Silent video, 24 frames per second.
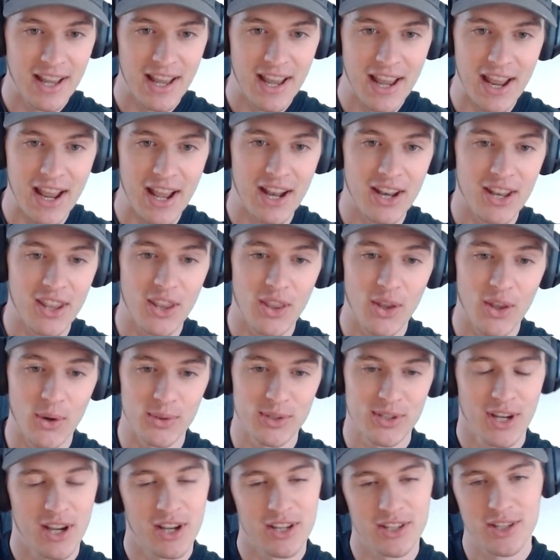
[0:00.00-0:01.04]
And
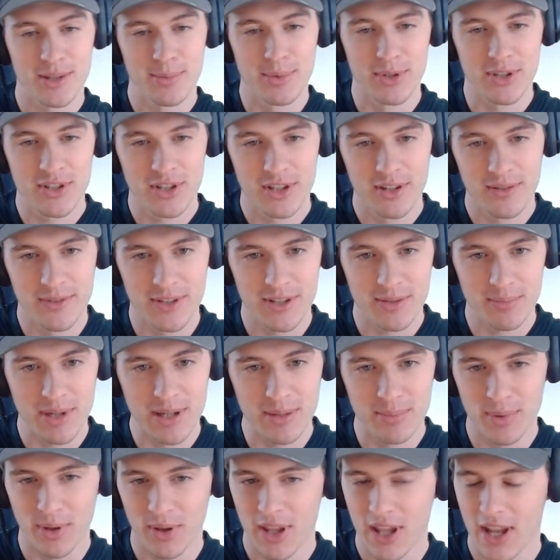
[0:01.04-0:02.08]
those customer service
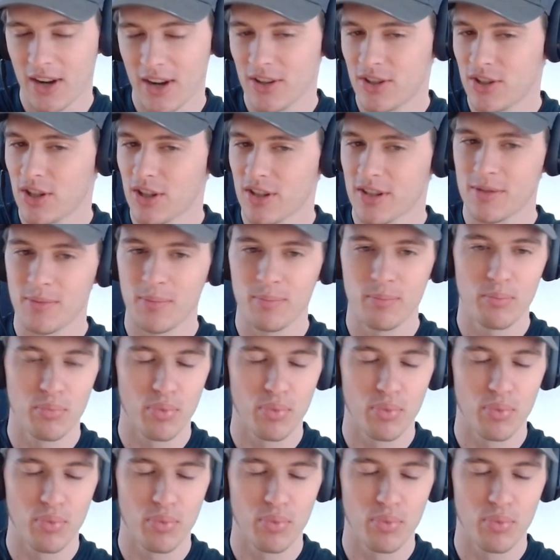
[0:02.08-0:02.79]
people that are just